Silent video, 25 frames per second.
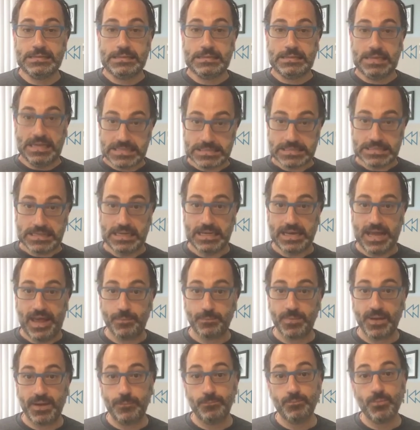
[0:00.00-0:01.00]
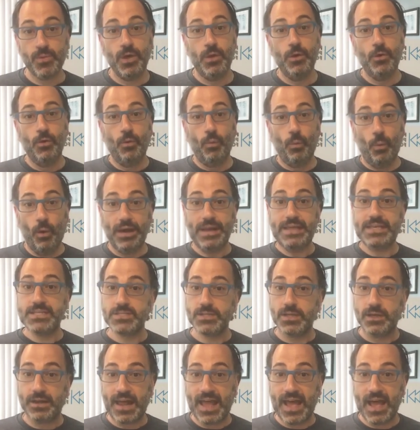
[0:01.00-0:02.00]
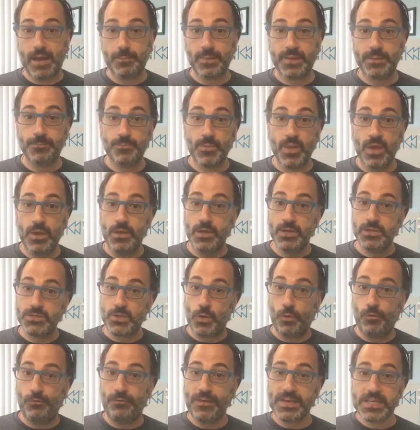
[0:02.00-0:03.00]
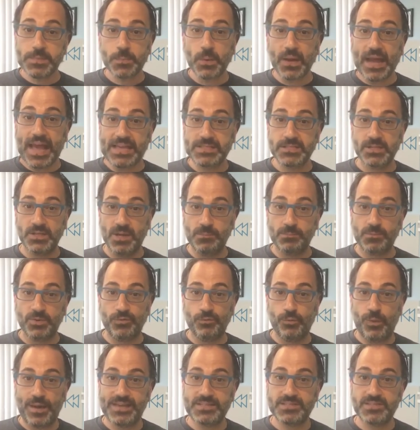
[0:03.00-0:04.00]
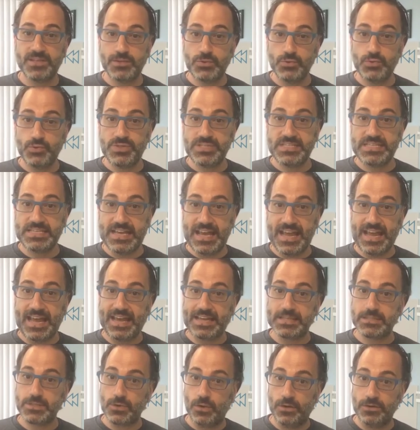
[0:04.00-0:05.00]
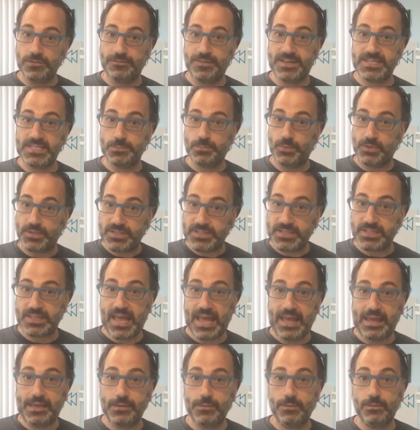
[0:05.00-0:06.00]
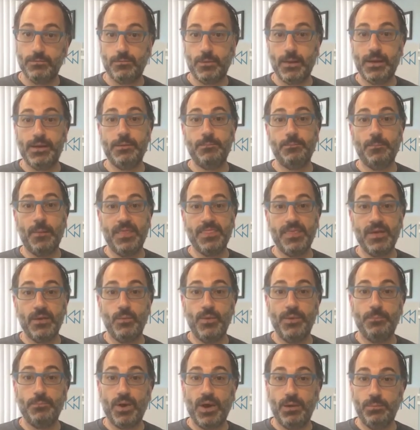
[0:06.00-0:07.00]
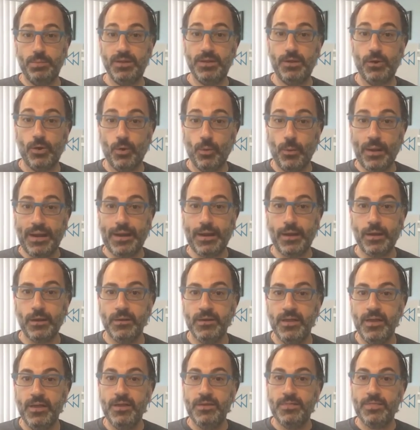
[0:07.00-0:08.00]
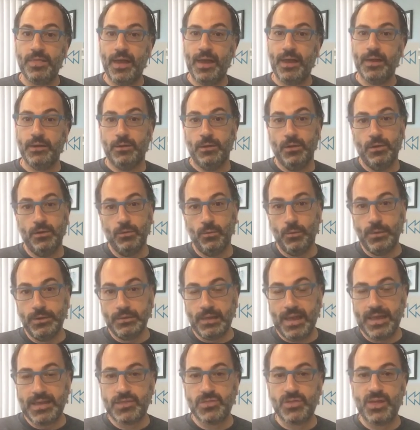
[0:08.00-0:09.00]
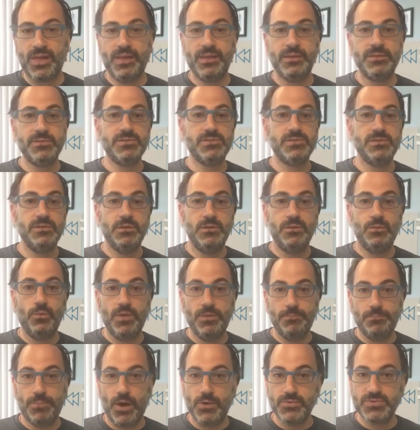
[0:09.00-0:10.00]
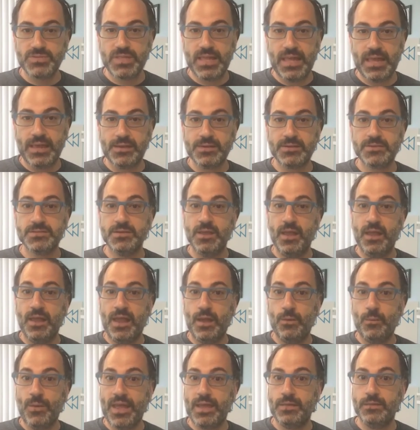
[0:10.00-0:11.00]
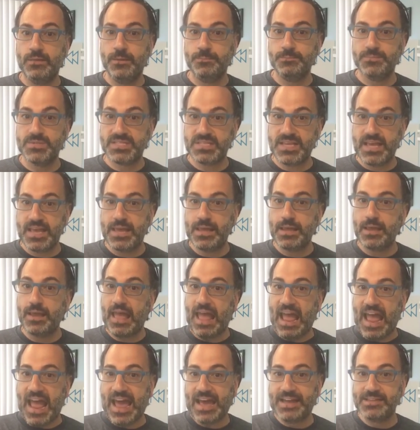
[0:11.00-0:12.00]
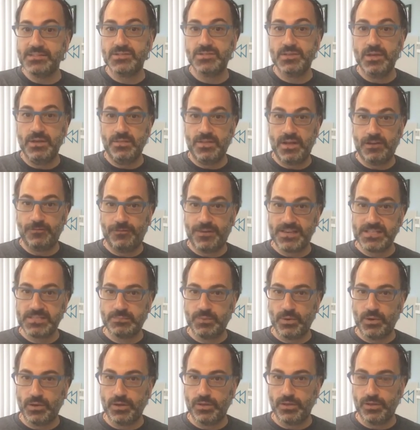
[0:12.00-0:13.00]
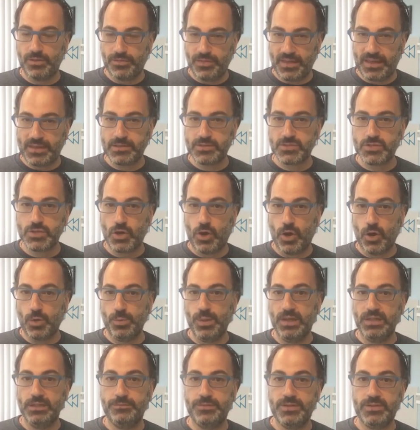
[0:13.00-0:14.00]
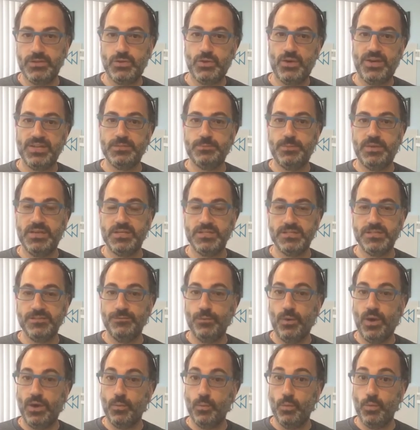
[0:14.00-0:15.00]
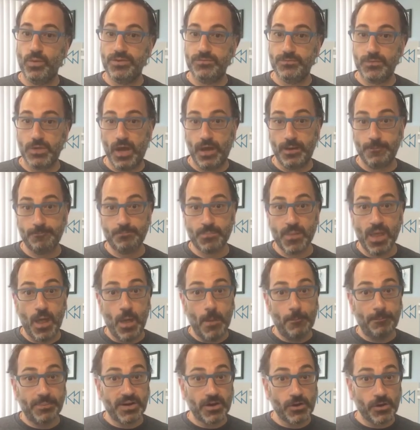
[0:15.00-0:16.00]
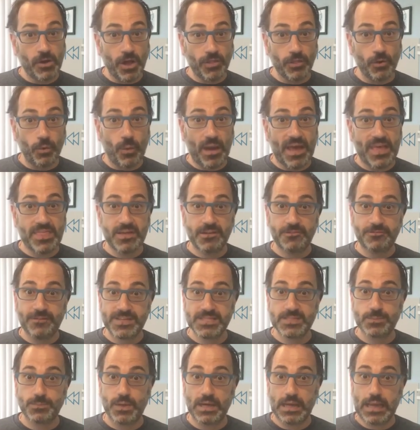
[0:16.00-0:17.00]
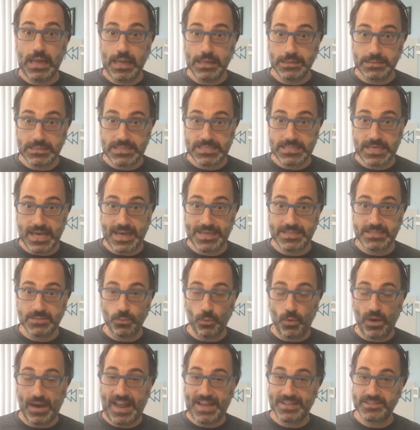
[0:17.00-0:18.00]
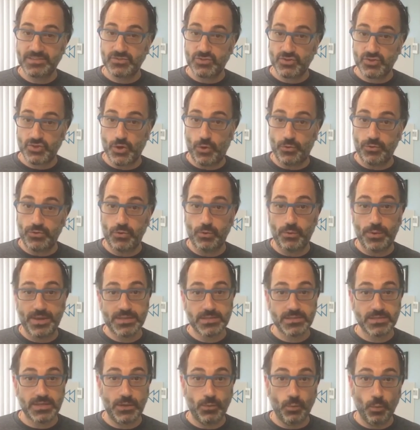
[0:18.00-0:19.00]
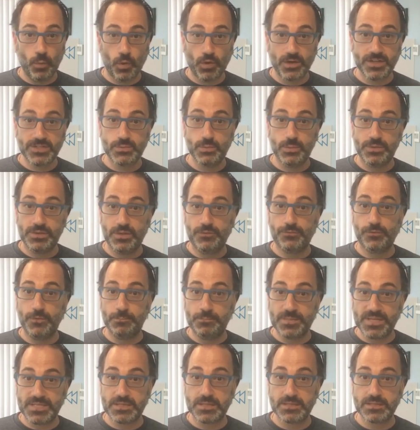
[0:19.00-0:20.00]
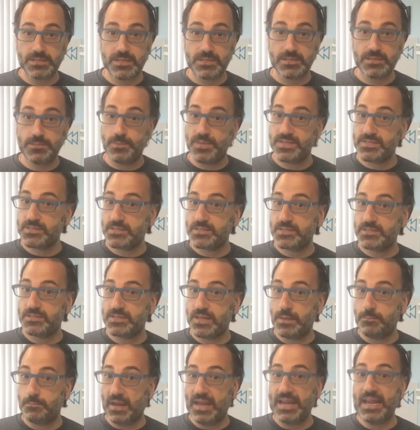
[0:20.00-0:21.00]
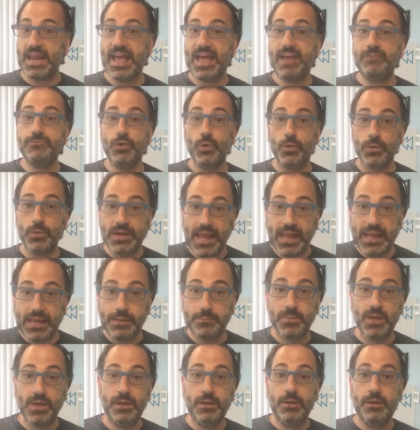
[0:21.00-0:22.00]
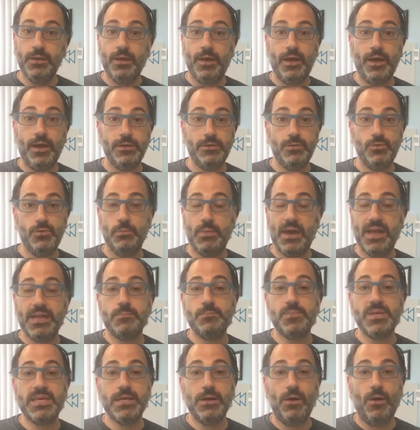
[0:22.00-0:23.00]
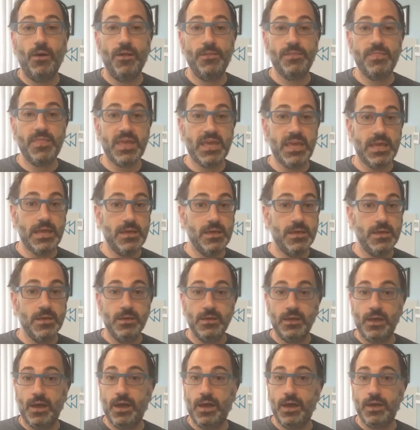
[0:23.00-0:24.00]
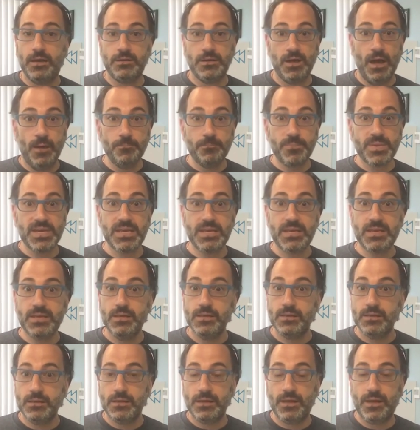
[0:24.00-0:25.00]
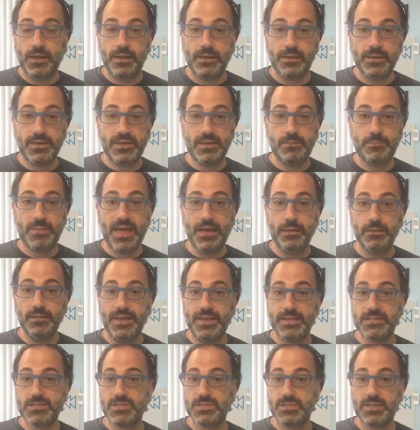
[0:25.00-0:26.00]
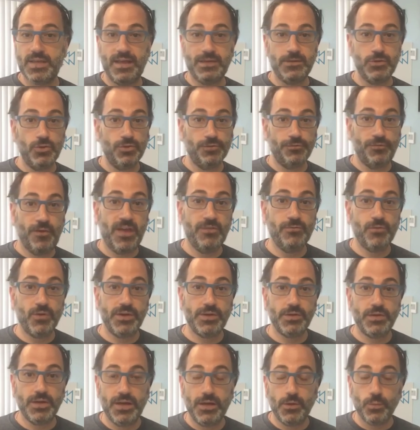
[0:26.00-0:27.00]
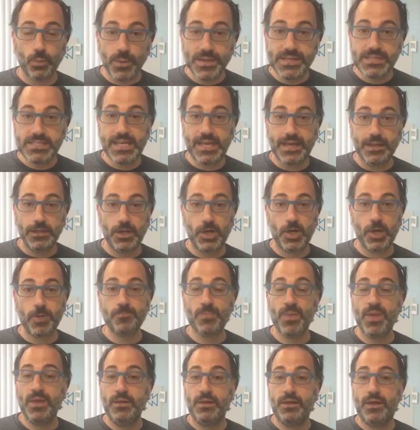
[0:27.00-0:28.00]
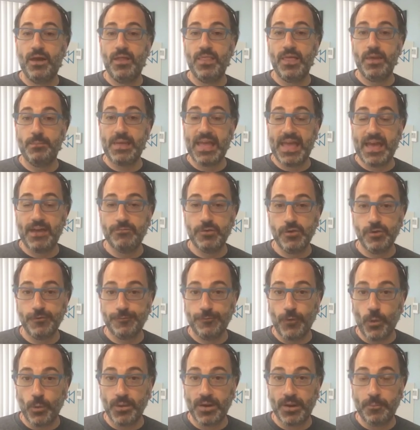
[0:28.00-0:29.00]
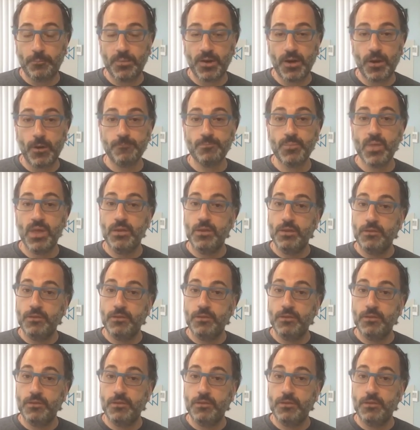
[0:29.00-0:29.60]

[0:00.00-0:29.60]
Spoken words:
That's not happening. What is going to happen? So Facebook has a number of ways that you see ads on Facebook today. Right? I think we probably are aware that we like things, we post things, and we end up seeing ads that Facebook thinks are relevant to us because of what we've done. But another way that Facebook decides what ads to show you is it works with different businesses that might have your name. You might be on the company email list at your favorite retailer. They may have your phone number.